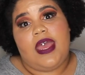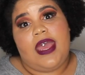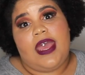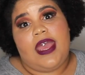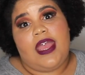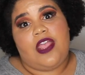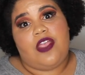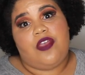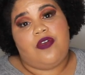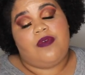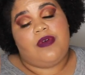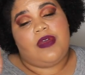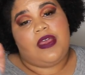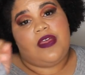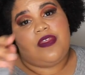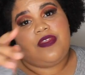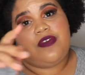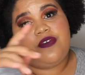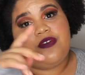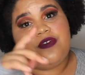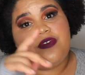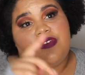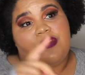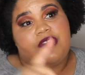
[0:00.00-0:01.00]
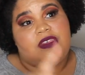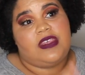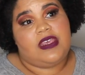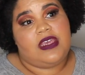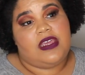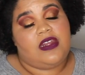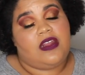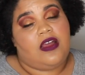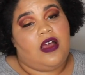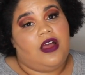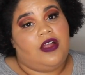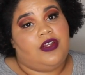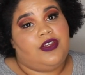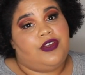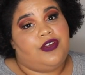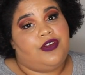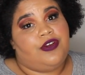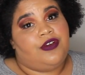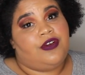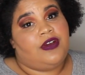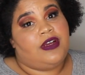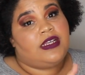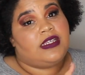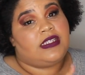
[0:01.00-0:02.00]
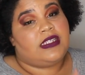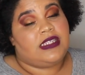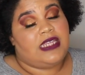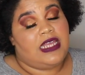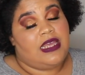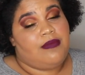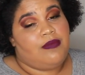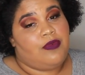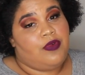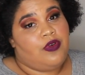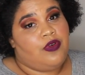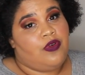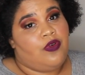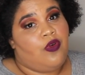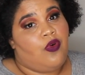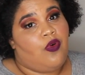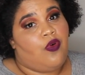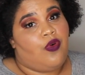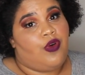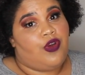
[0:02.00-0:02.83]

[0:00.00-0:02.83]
and you will either sit under a steamer